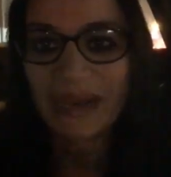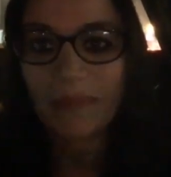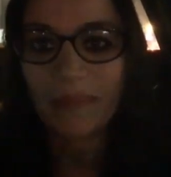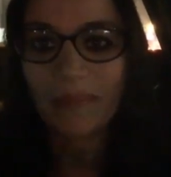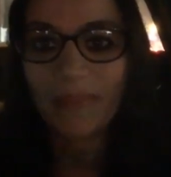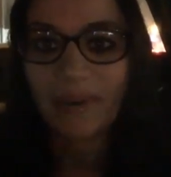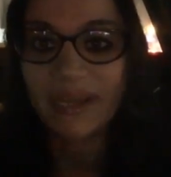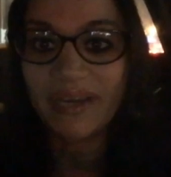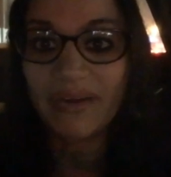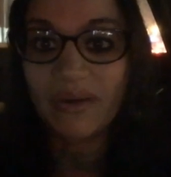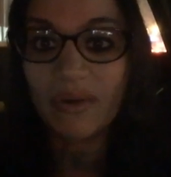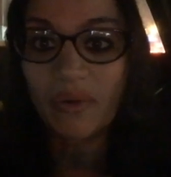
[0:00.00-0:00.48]

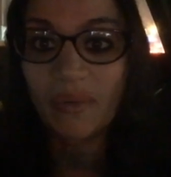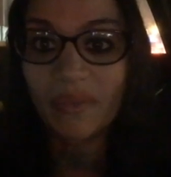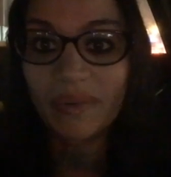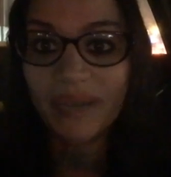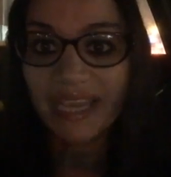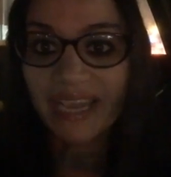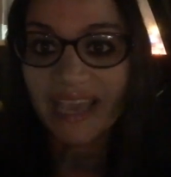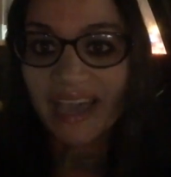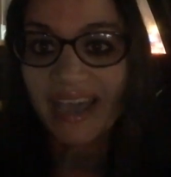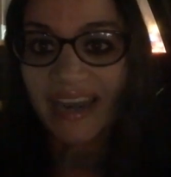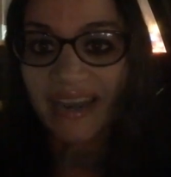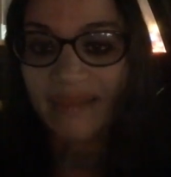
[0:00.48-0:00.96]
But oh
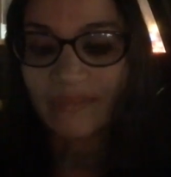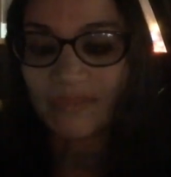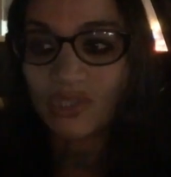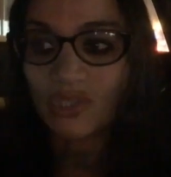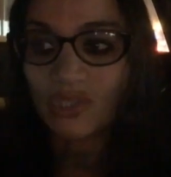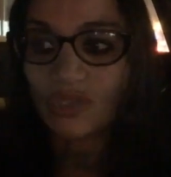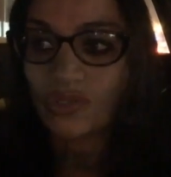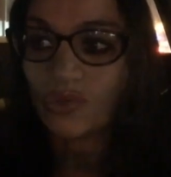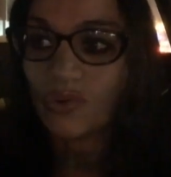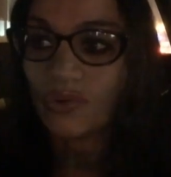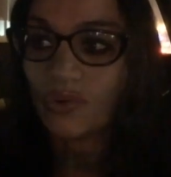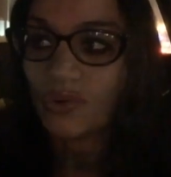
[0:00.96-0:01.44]
my God, I'm
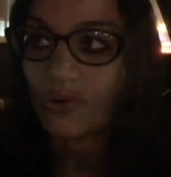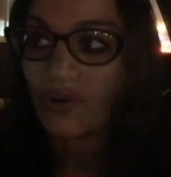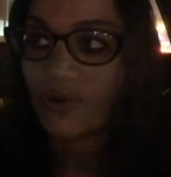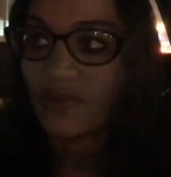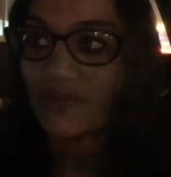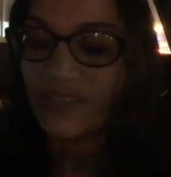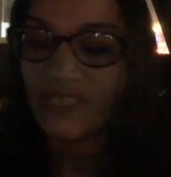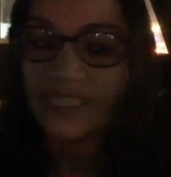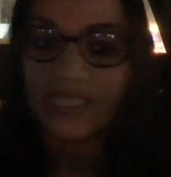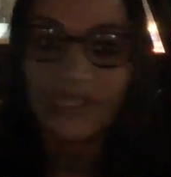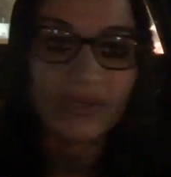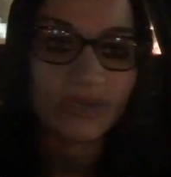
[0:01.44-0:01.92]
so
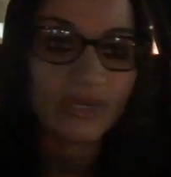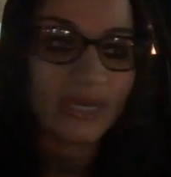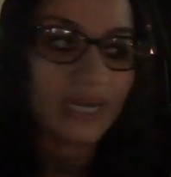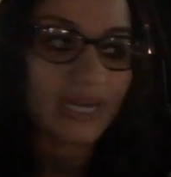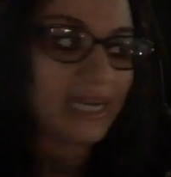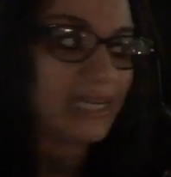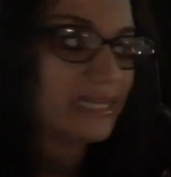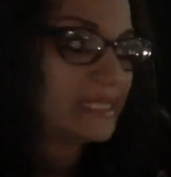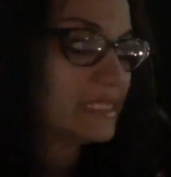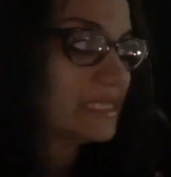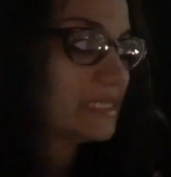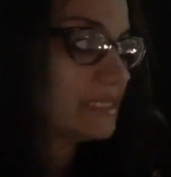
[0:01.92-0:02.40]
nervous, you
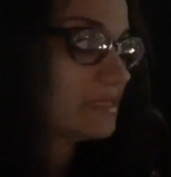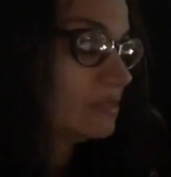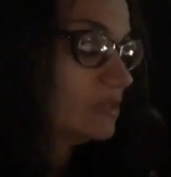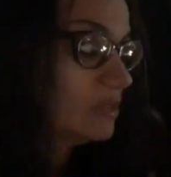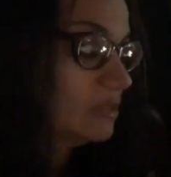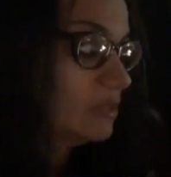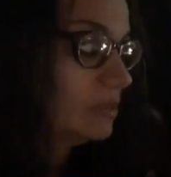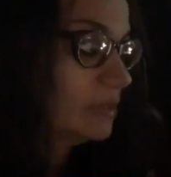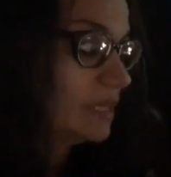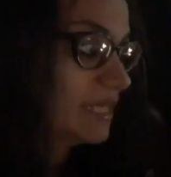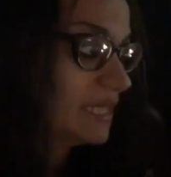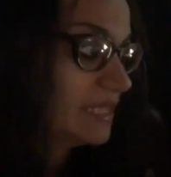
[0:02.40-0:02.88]
guys.
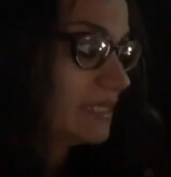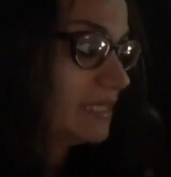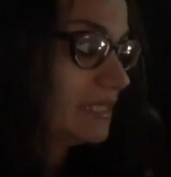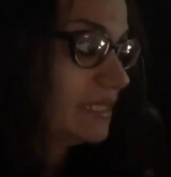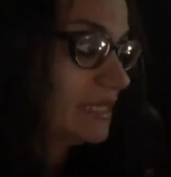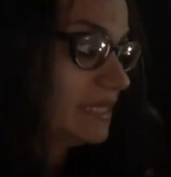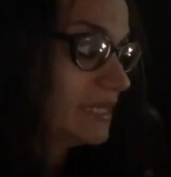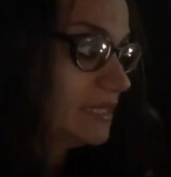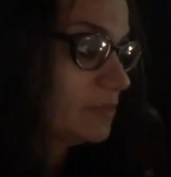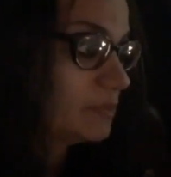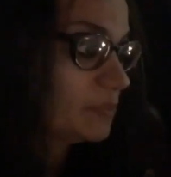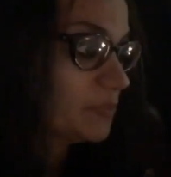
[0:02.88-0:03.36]
Oh my
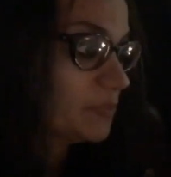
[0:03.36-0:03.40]
God.